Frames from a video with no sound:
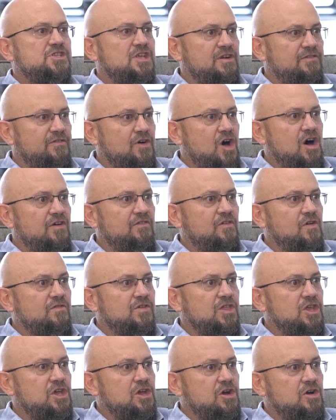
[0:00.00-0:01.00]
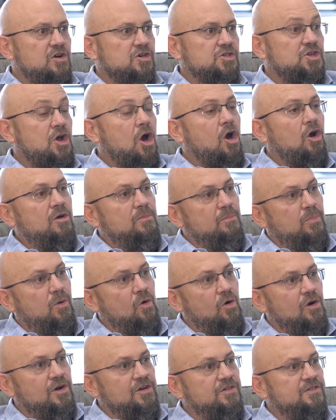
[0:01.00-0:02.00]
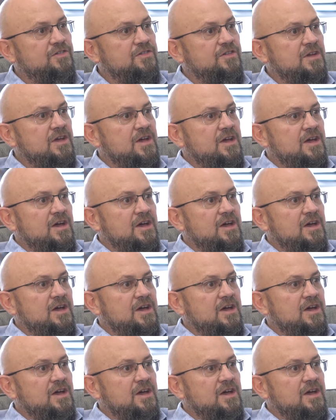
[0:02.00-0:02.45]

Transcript: that evolve over the years are important.